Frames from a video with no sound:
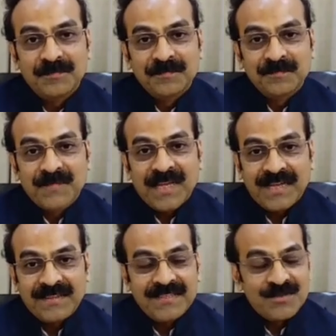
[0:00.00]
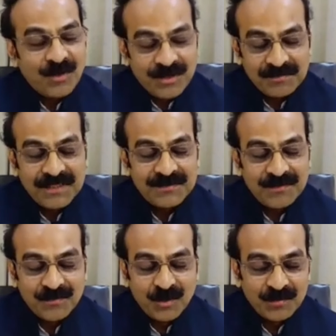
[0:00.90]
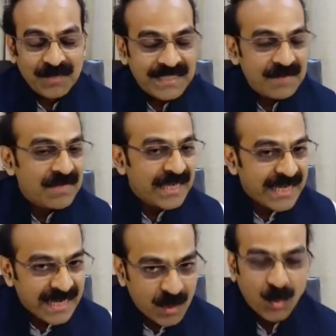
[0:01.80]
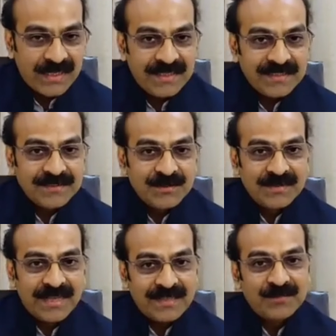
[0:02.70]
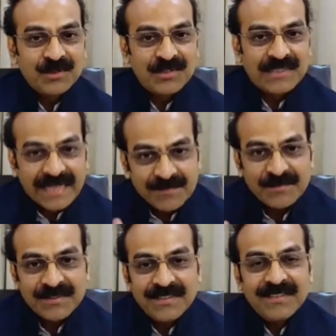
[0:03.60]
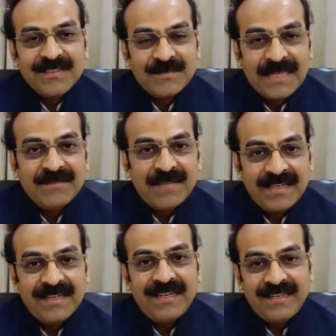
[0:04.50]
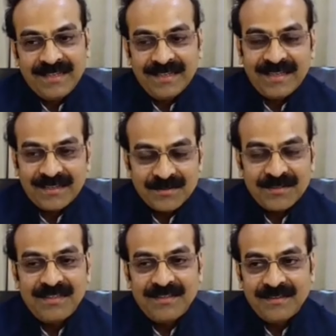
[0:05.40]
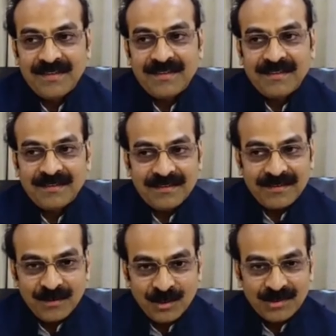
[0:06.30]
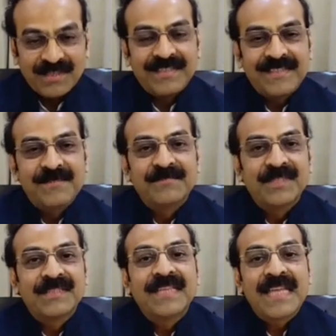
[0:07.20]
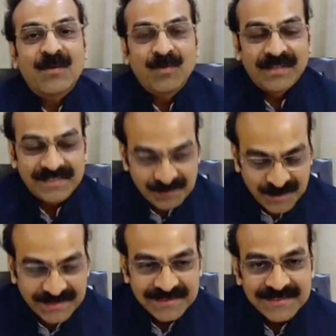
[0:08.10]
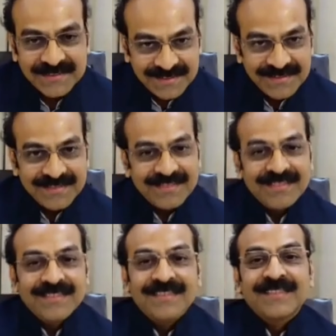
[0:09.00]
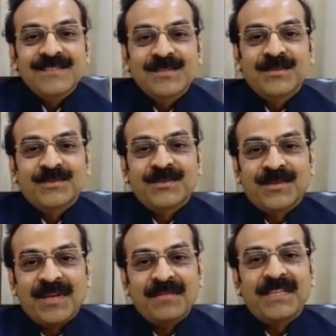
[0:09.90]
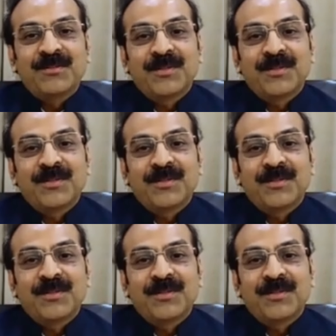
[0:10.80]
and these ornaments were wow. worn by them equally. So that was the times when when India actually uh, looked at them with equal respect. I think so, uh, also